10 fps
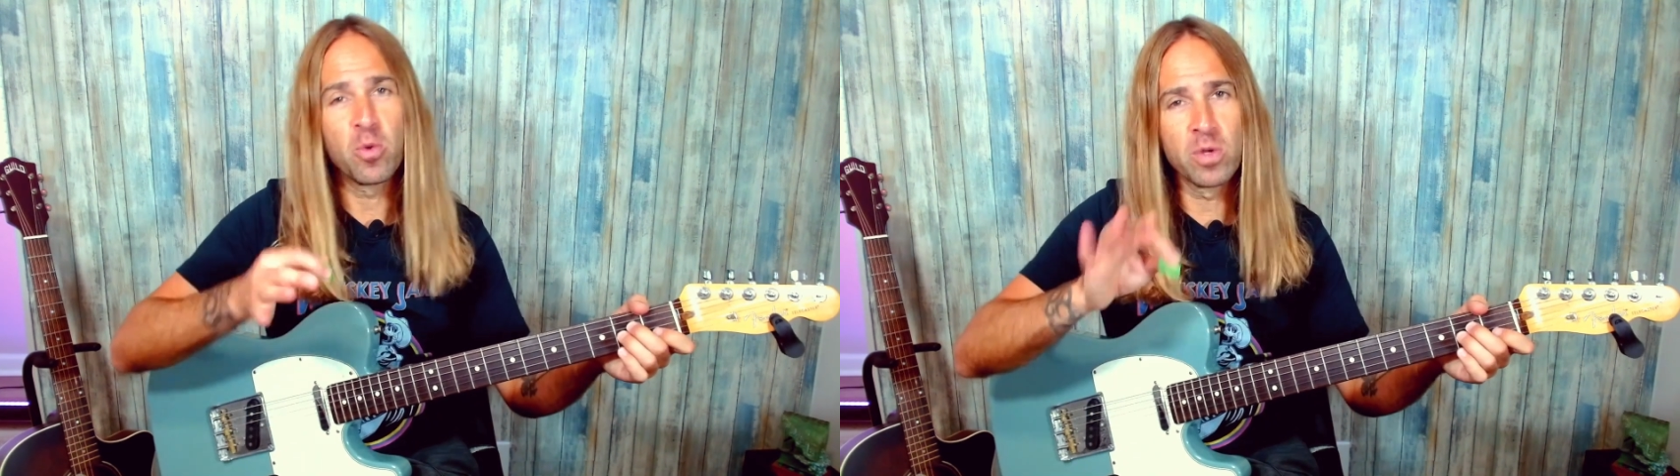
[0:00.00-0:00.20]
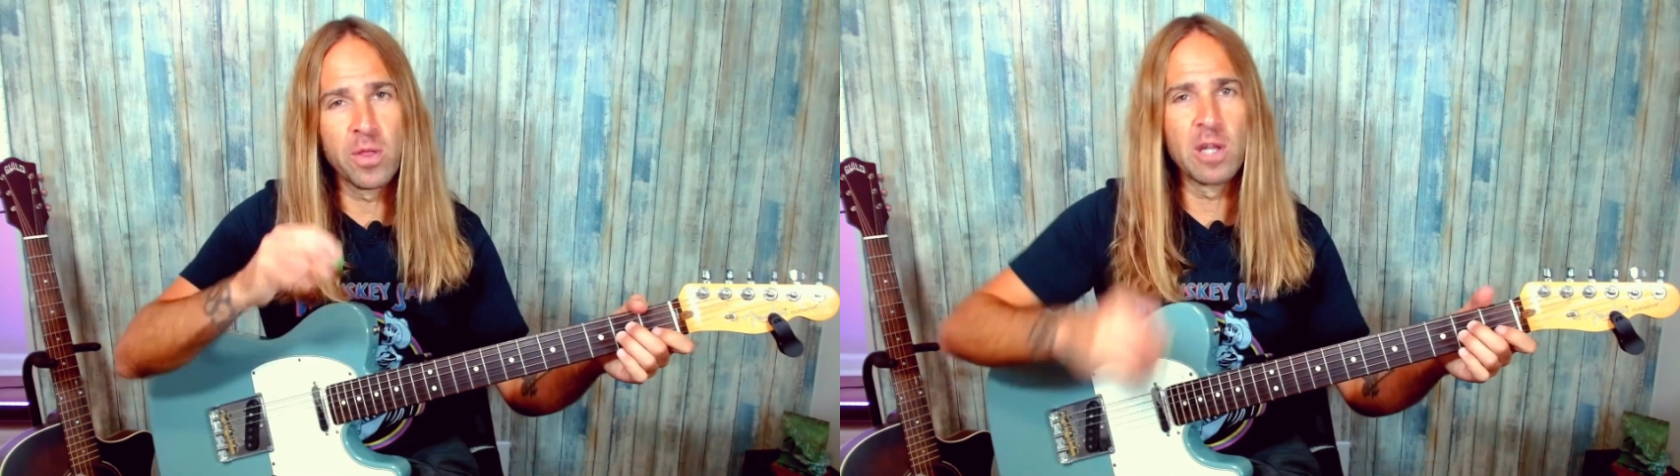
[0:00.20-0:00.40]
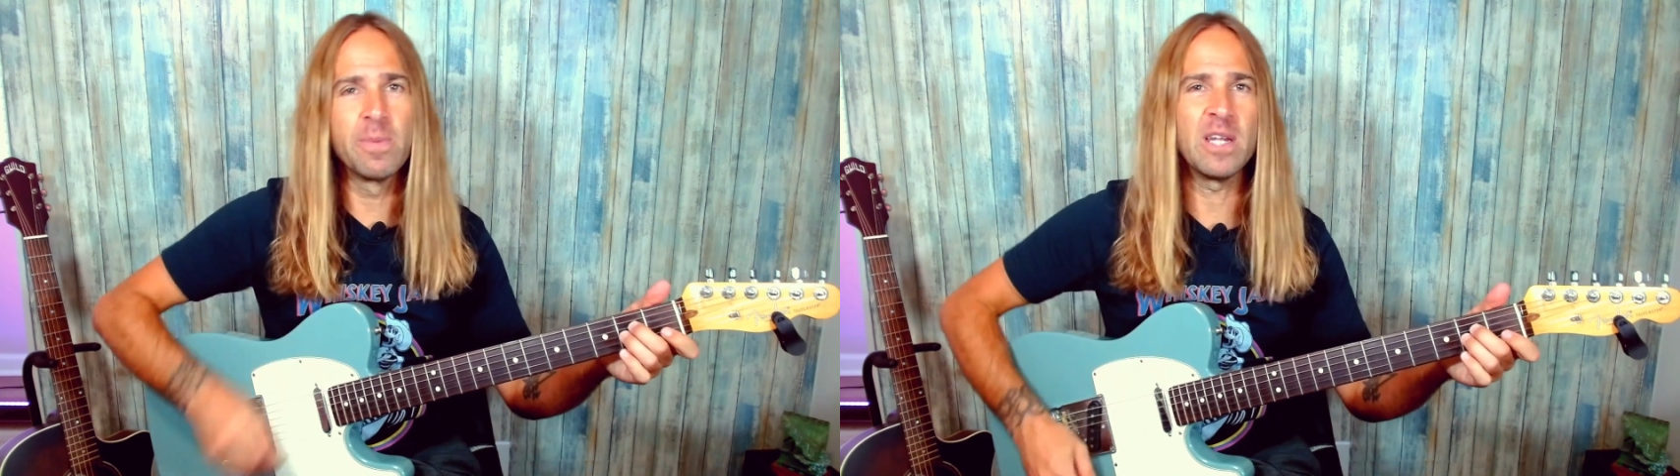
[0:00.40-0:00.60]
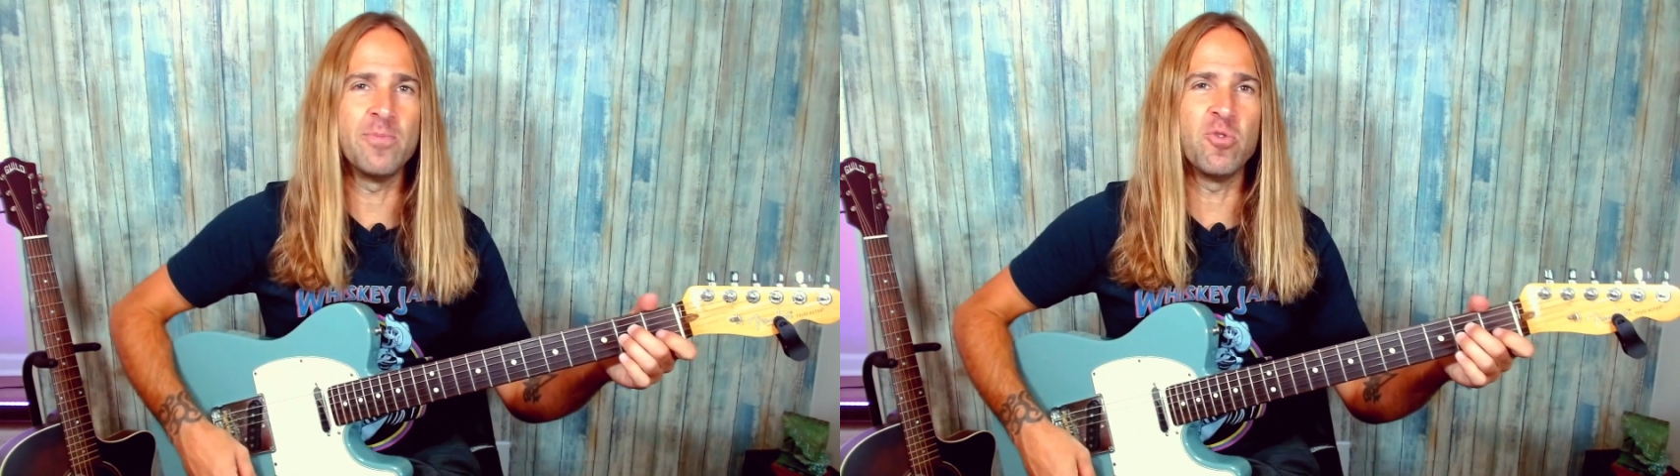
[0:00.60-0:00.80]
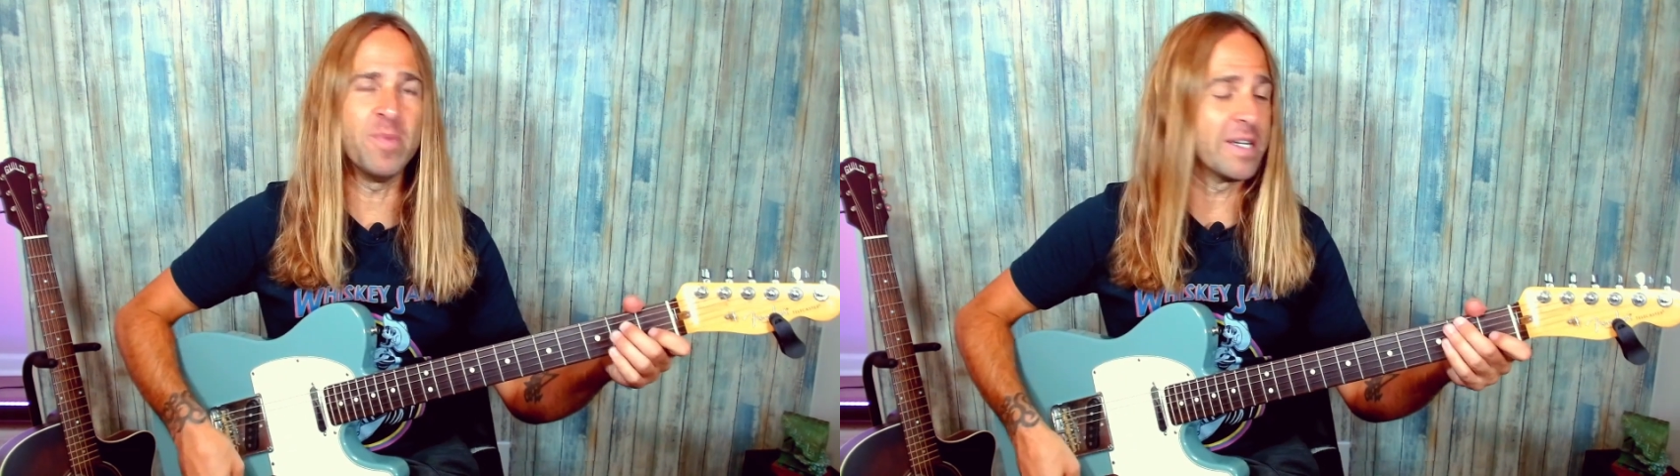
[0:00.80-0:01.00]
with a little bit of
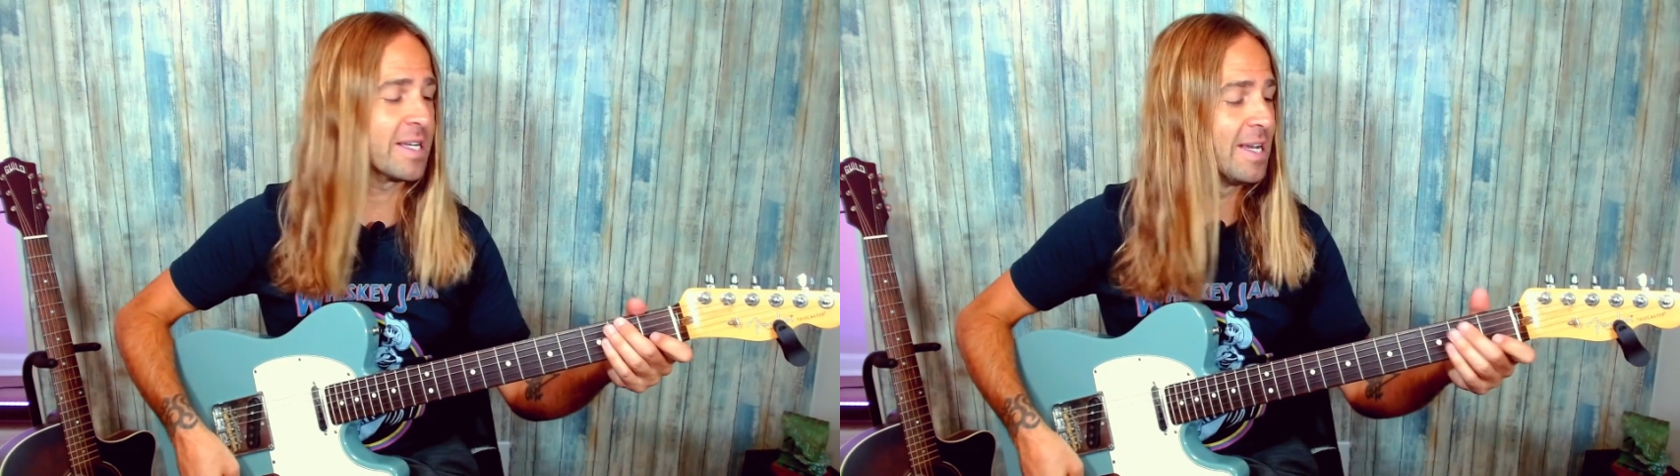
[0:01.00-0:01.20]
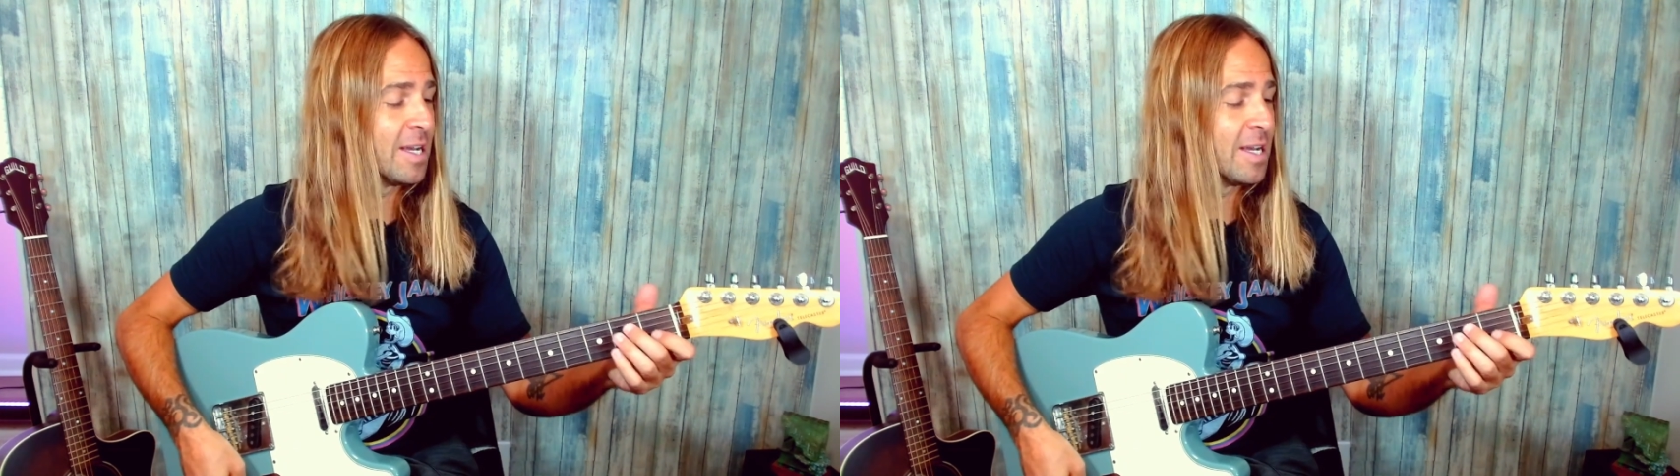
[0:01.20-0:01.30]
movement.